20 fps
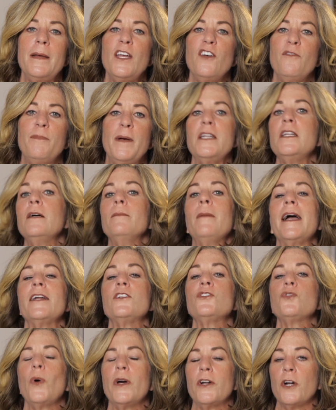you've been to my
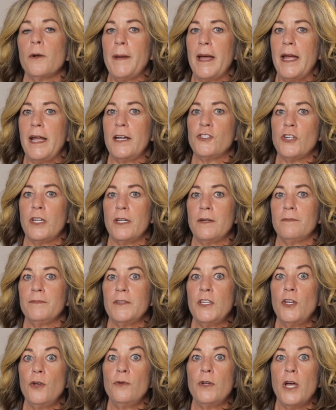Twitter page and
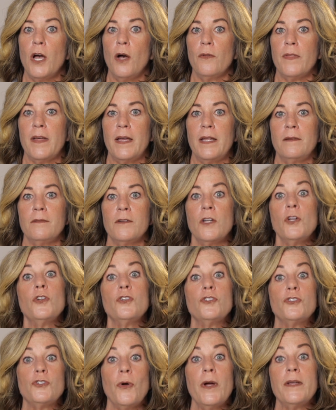you know that
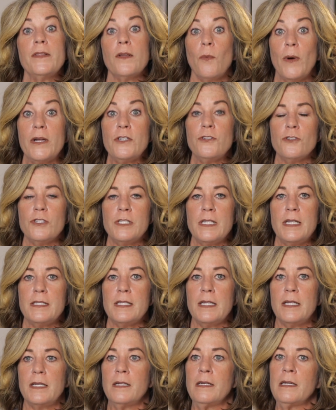during the winter
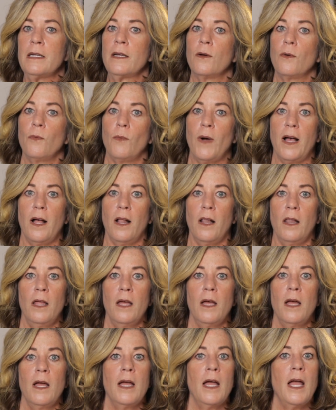season, well,
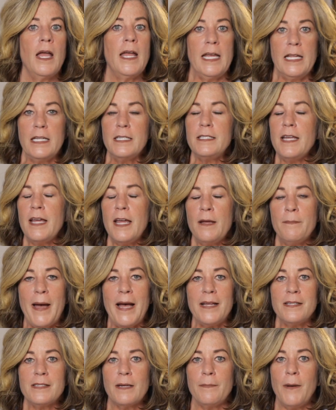NCAA
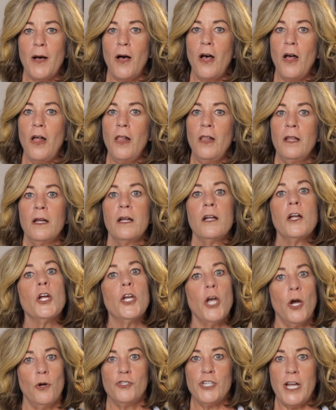basketball,
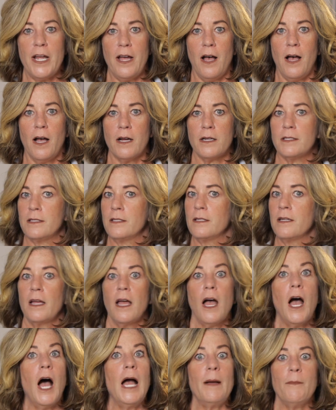go Jayhawks.
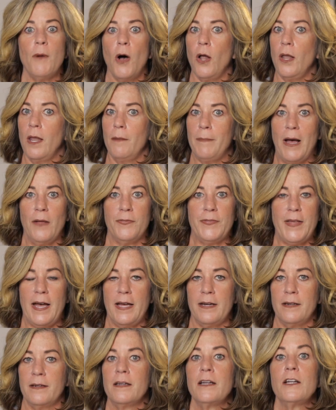I'm all about
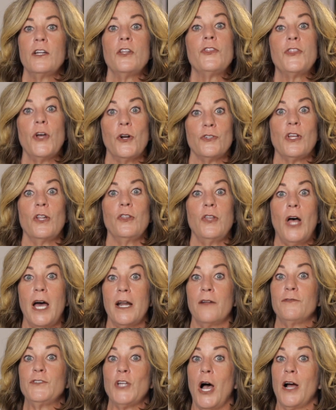that. There's a
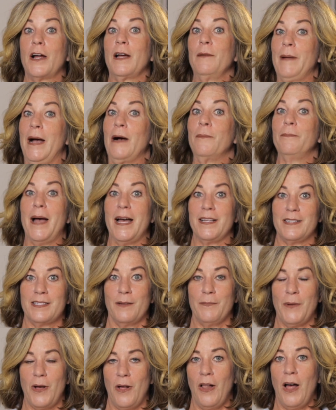lot of talk about
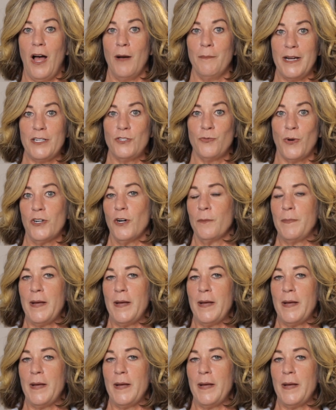basketball on my Twitter